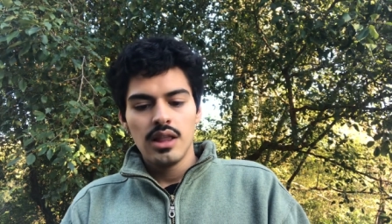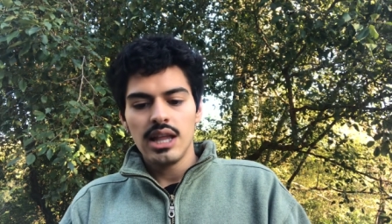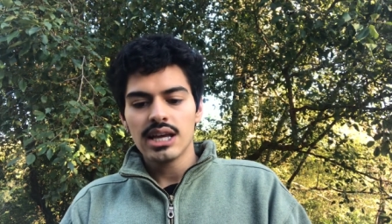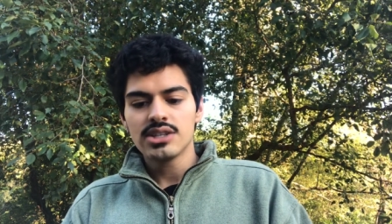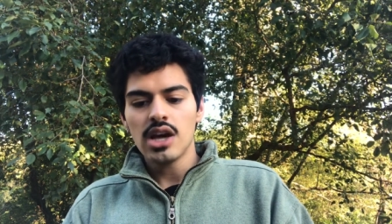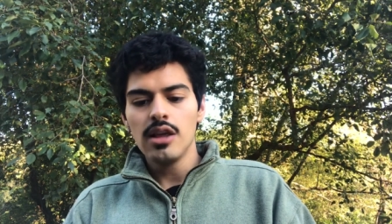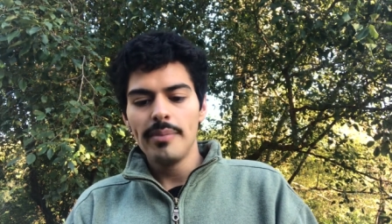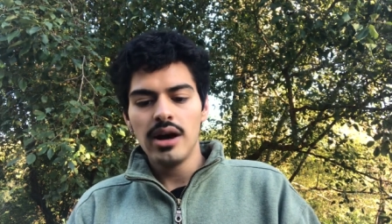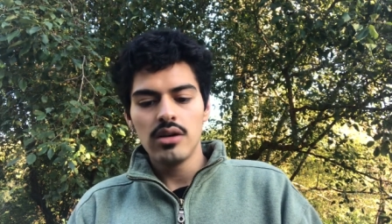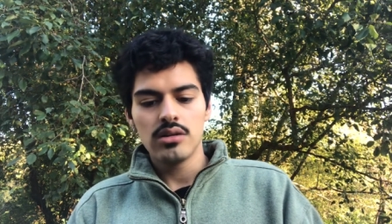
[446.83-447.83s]
Like it's all
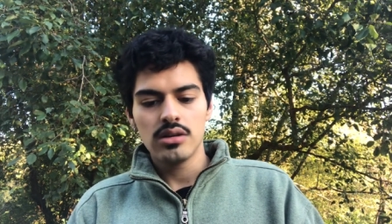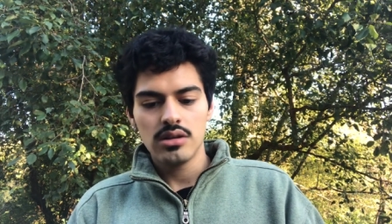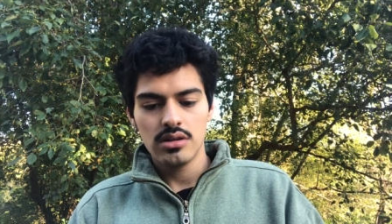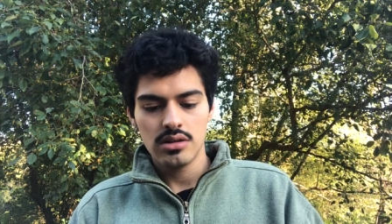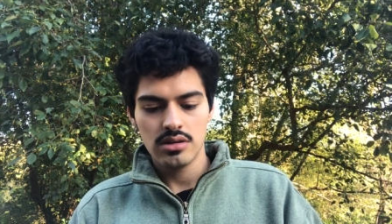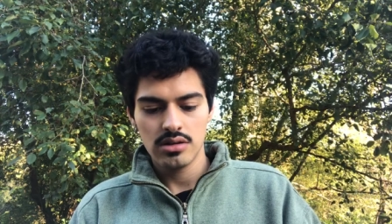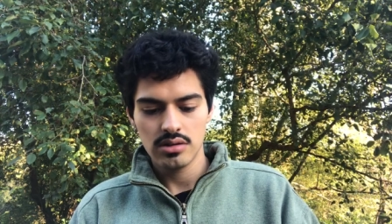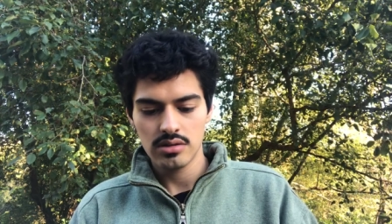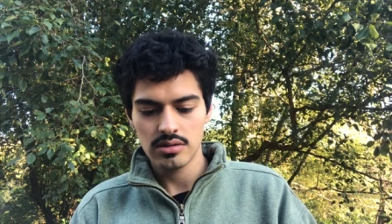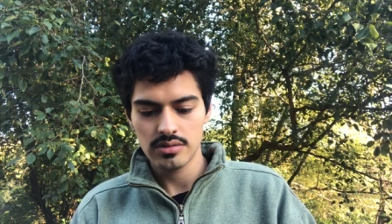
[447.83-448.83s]
about
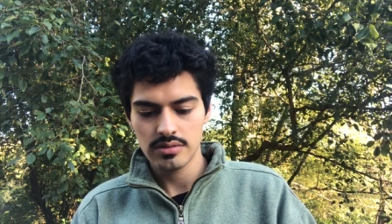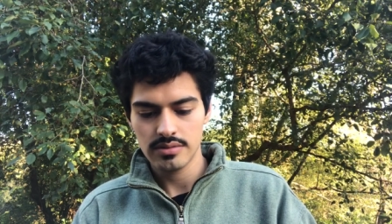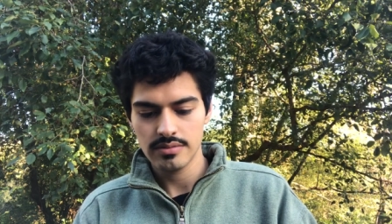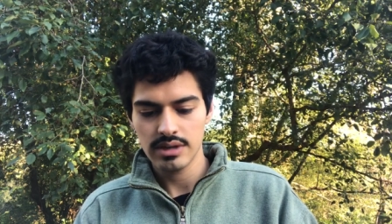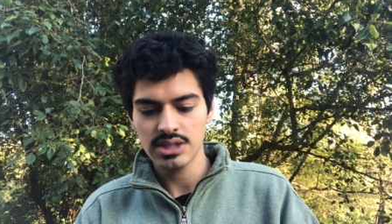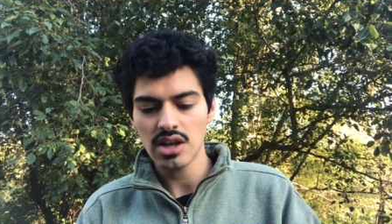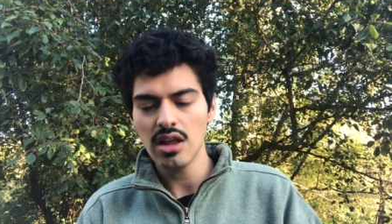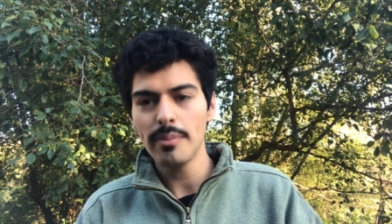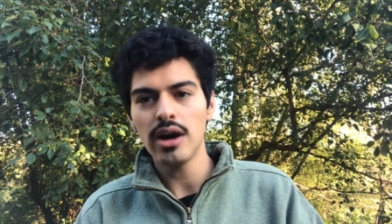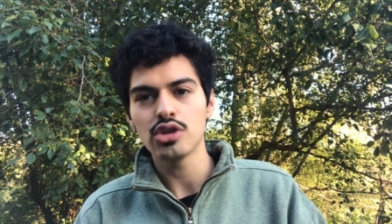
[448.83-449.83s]
it's all
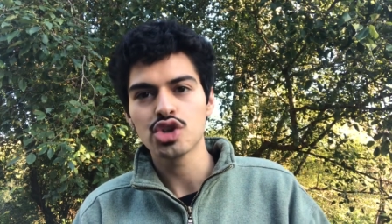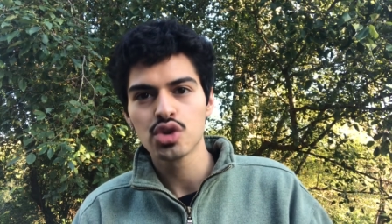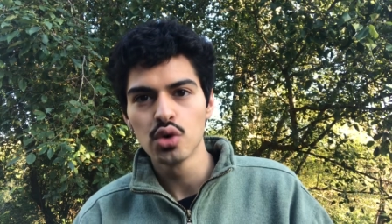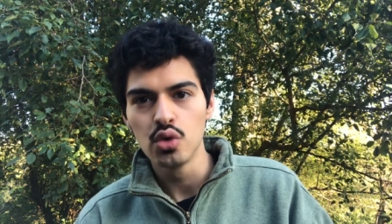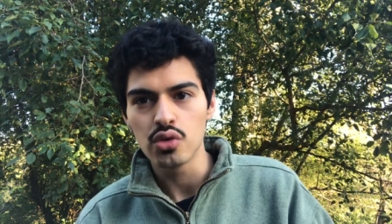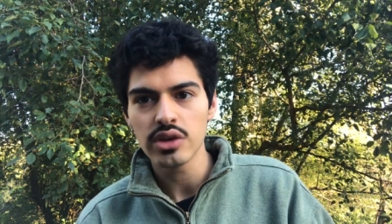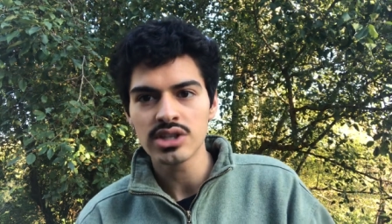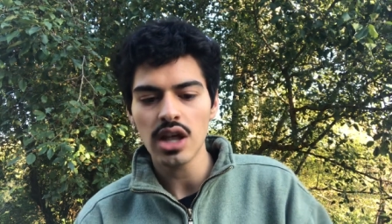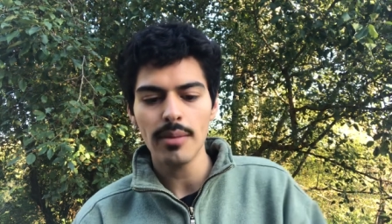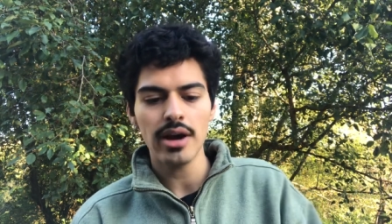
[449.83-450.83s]
about truth.
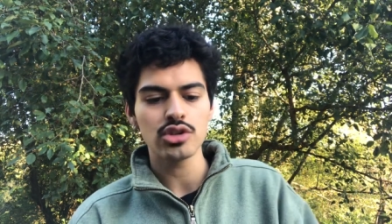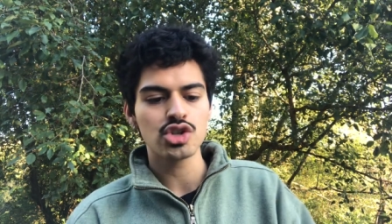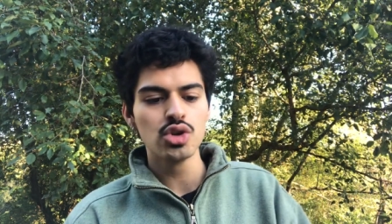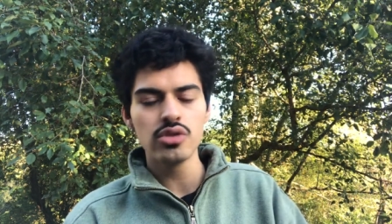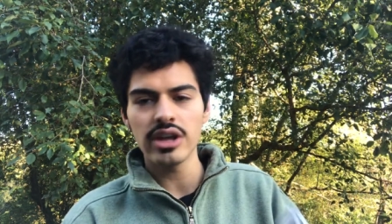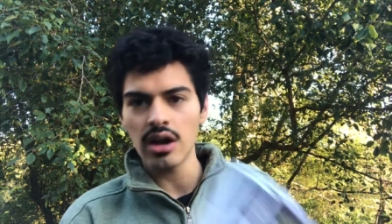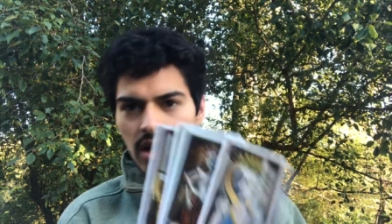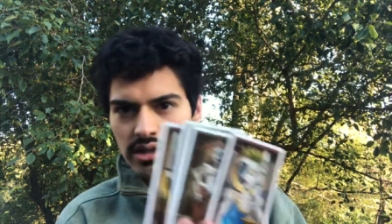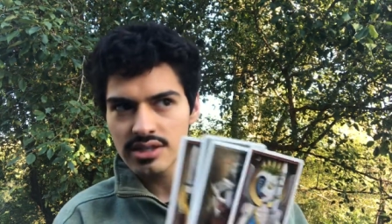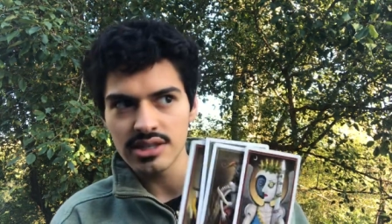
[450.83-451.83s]
It's all about truth and
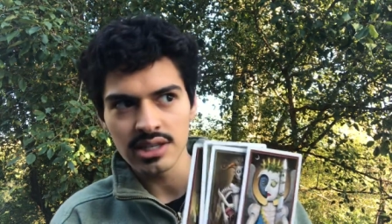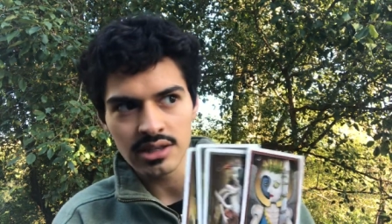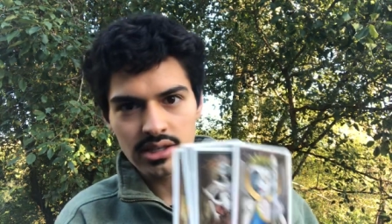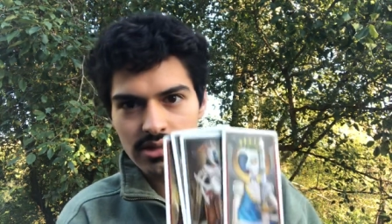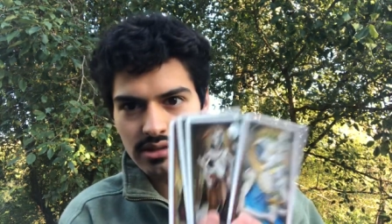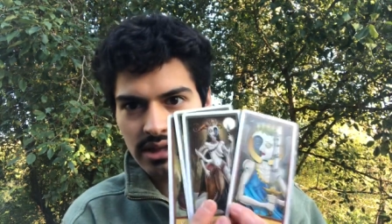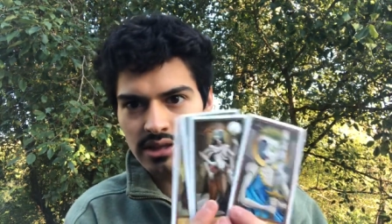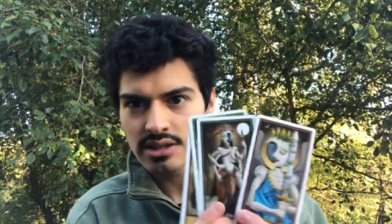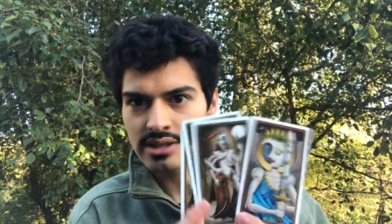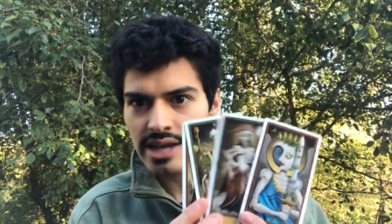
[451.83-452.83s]
honesty in this in
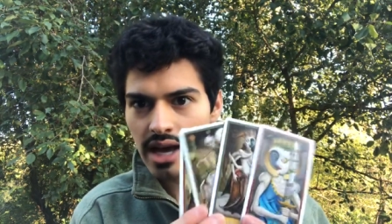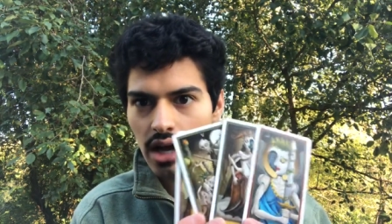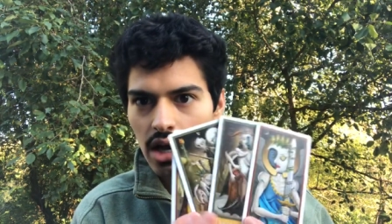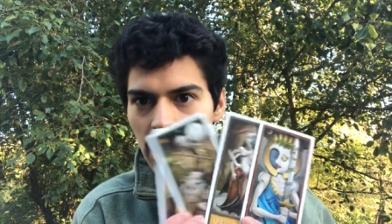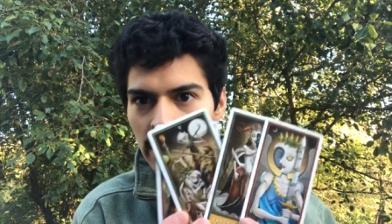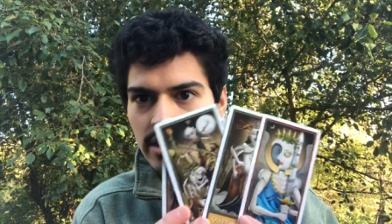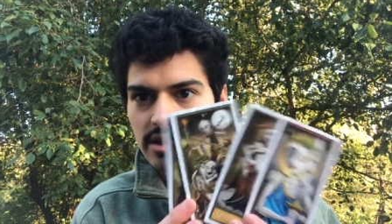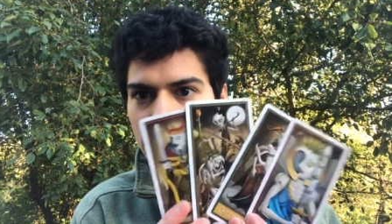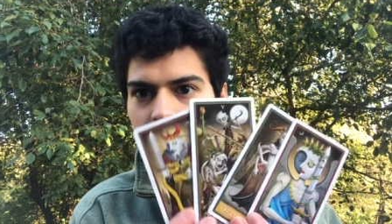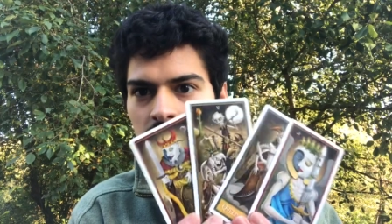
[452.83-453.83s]
this deck in
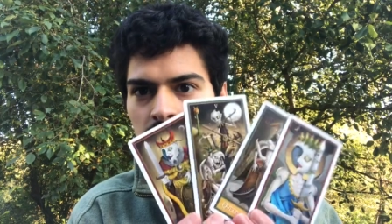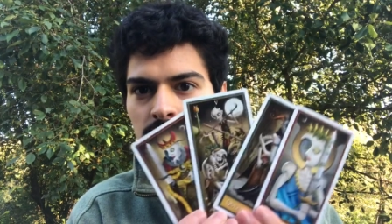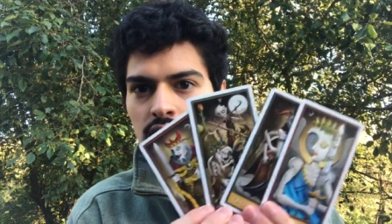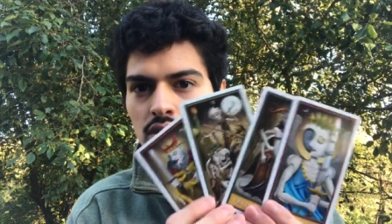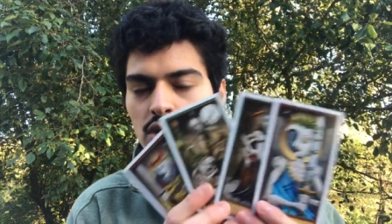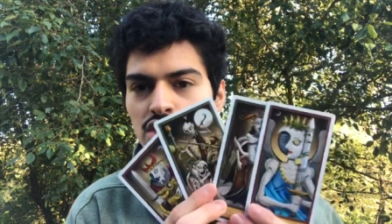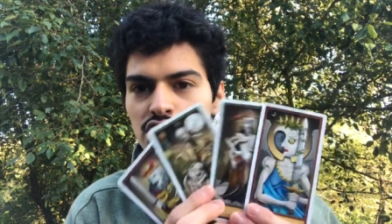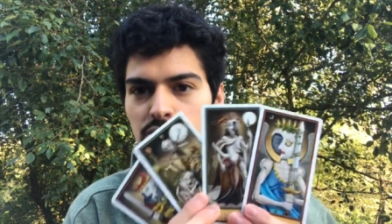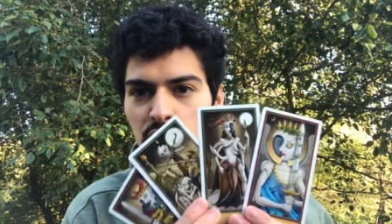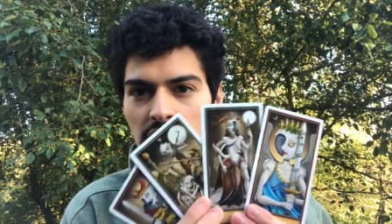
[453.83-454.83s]
this um, little
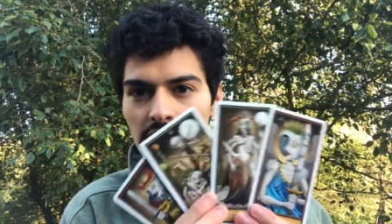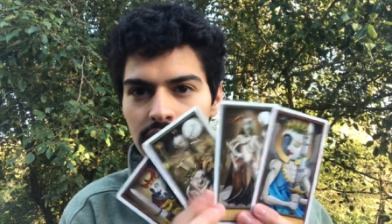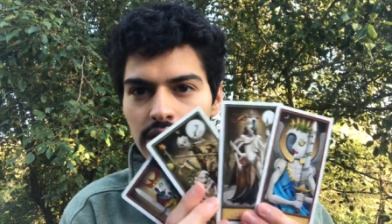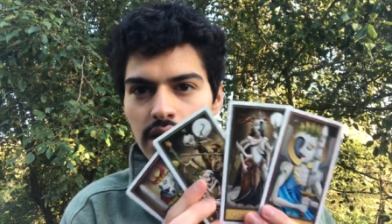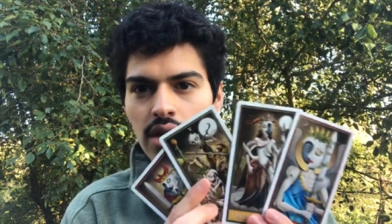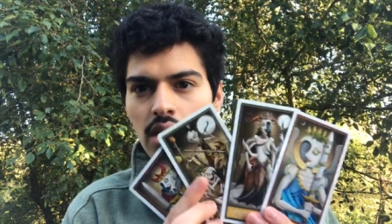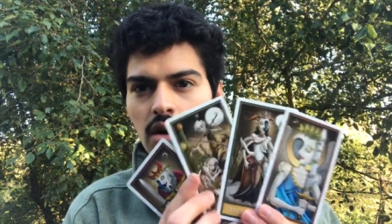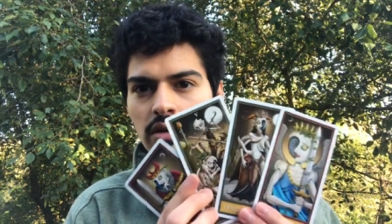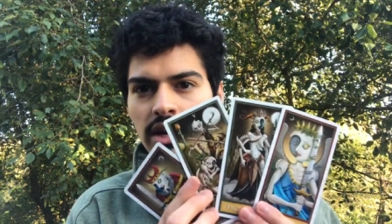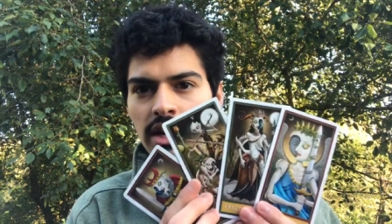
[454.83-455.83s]
spread
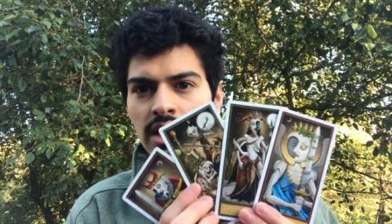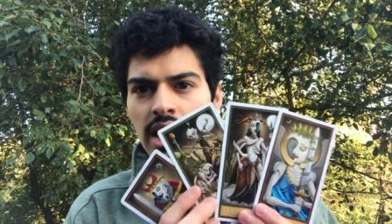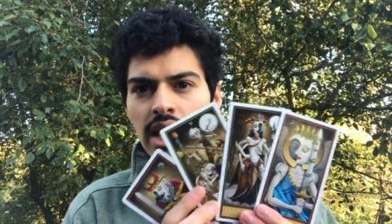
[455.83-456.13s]
okay?